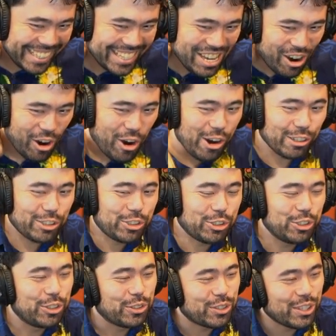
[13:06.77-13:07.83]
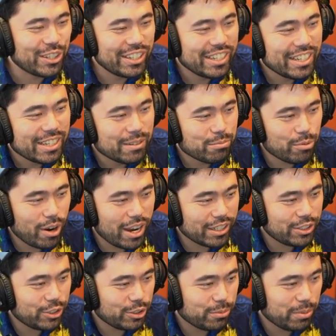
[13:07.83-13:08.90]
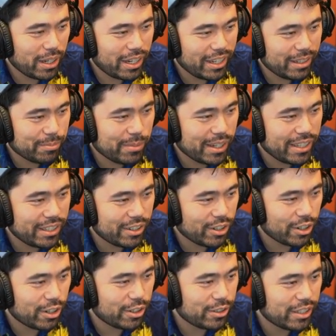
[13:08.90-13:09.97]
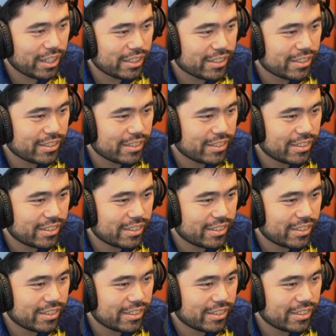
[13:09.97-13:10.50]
Hard truth brought to you by Hikaru. Yes.